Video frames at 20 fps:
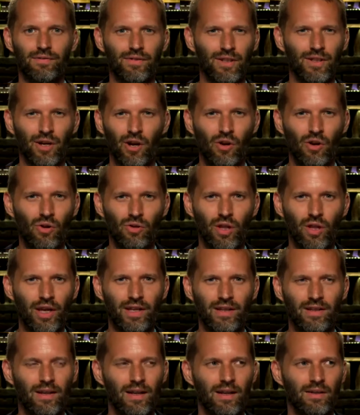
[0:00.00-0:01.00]
you know,
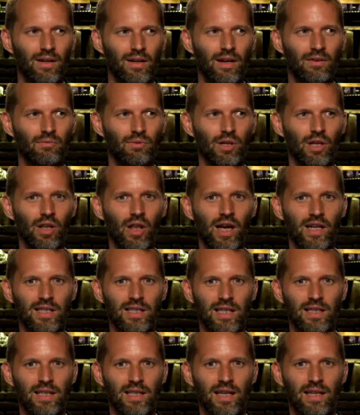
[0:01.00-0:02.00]
like and and
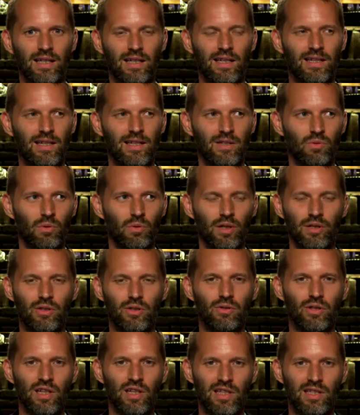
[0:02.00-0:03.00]
realizing that he doesn't want to
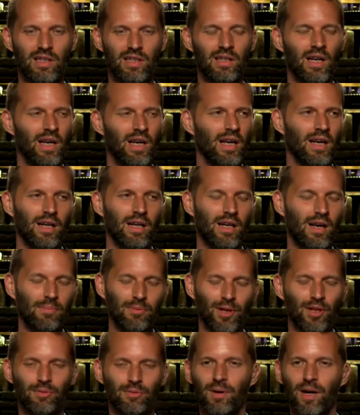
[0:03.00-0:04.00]
do this. And a
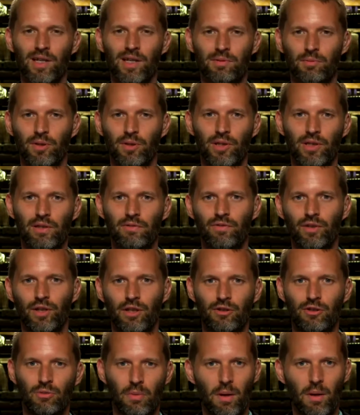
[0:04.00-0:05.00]
couple other possibilities
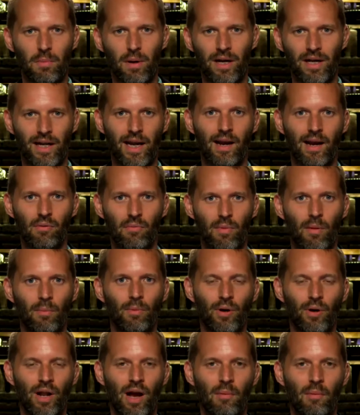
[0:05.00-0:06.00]
flitted through my mind. I can't
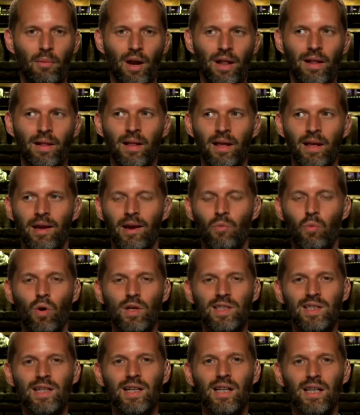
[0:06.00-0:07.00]
remember now, but it, it
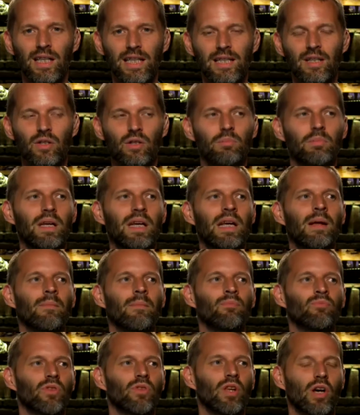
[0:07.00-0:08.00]
wasn't clear to me.
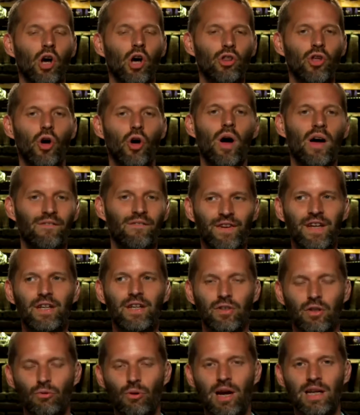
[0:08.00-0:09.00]
Although I
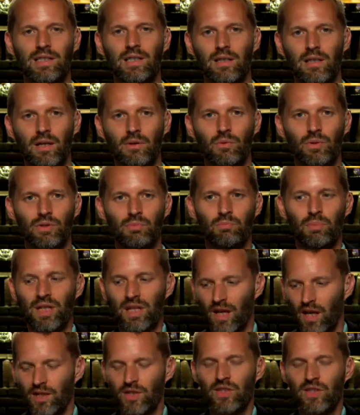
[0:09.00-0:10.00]
figured the ricin thing was
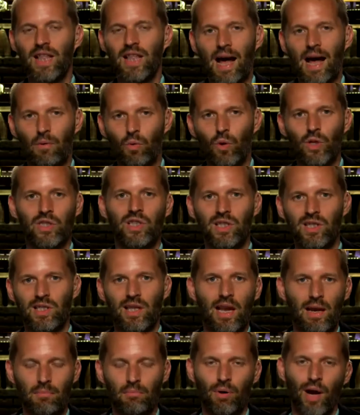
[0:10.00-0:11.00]
because that was the
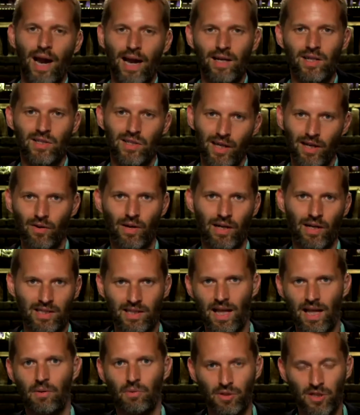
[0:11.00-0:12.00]
same brand of
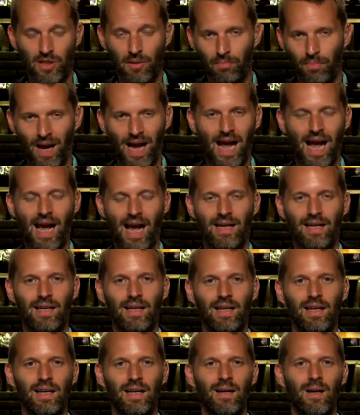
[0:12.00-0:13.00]
cigarettes, that was the pack
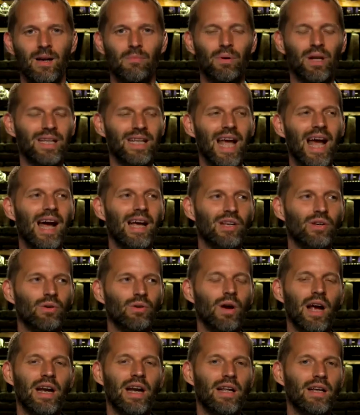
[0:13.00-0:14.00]
but yeah, right. you're
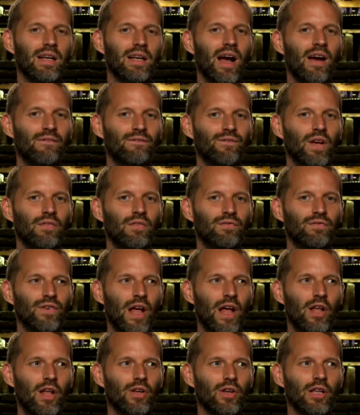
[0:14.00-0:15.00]
right. It, I, it
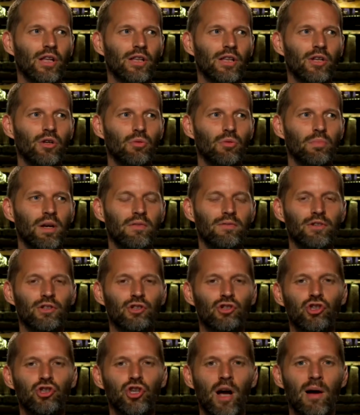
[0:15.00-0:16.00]
felt a little bit of a
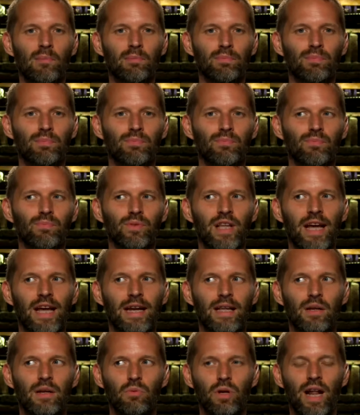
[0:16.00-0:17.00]
jump that
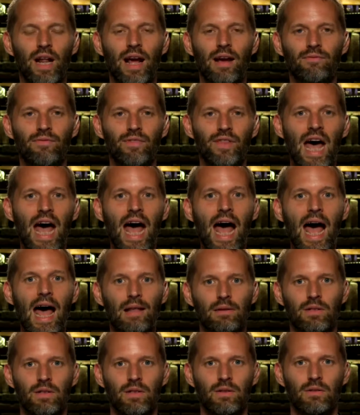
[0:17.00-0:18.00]
he would have
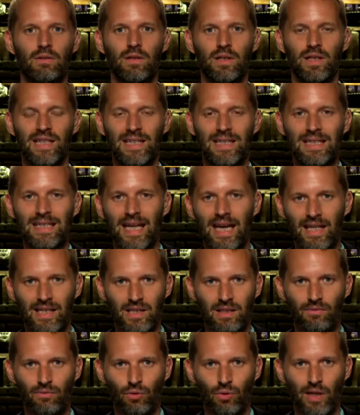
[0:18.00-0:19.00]
that
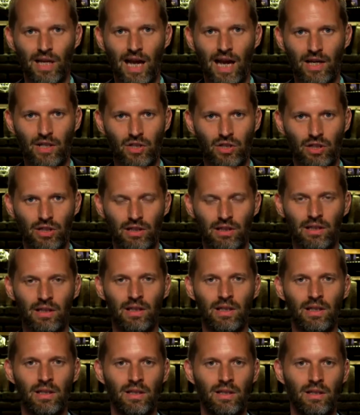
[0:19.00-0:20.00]
intense of a reaction
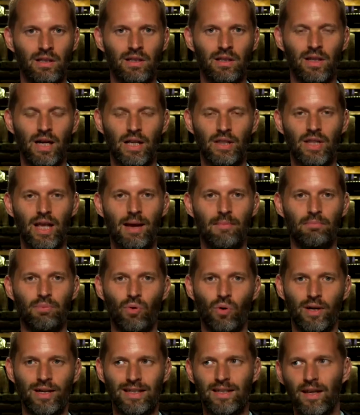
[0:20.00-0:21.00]
at that
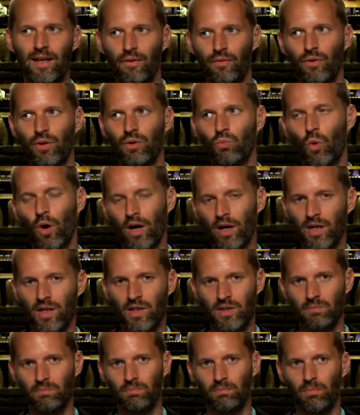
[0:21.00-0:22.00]
point, given where
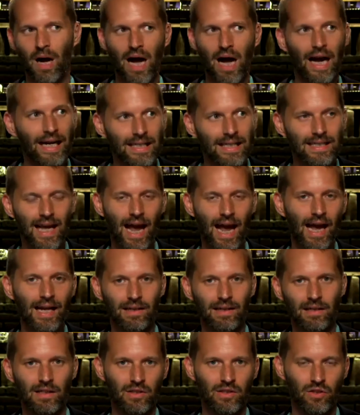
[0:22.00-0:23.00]
his mind
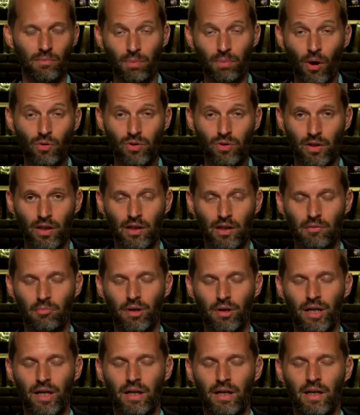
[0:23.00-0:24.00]
had supposedly
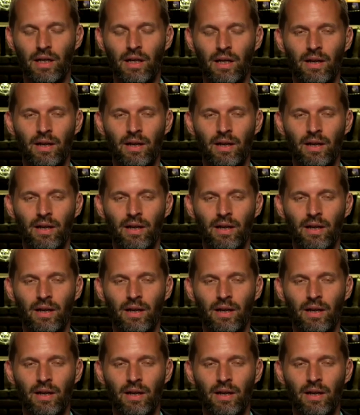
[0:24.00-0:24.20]
been.